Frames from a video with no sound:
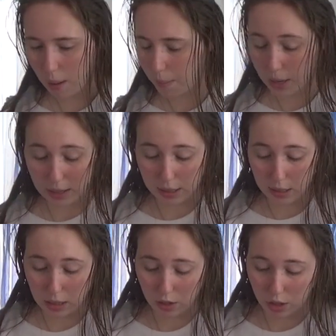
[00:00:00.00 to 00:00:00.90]
amazing
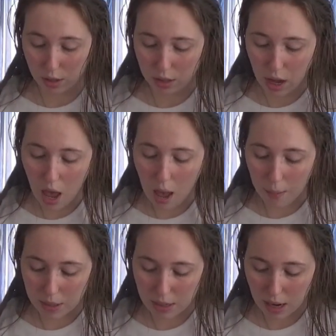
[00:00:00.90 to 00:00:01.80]
teachers.
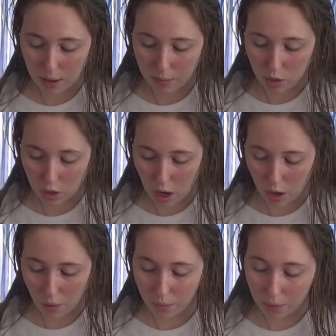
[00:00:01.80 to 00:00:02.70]
Madame
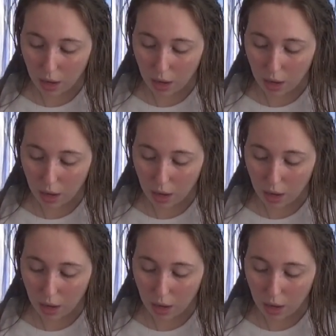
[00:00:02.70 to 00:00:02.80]
Janot,